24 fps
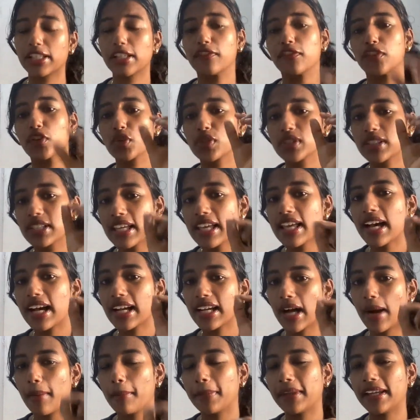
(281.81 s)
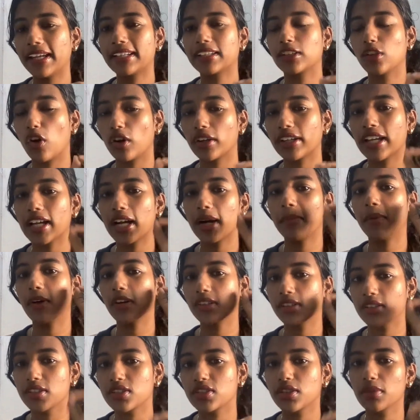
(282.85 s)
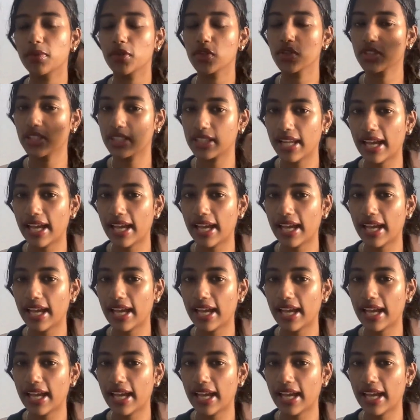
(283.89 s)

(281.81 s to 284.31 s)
If you see a company talking about distribution,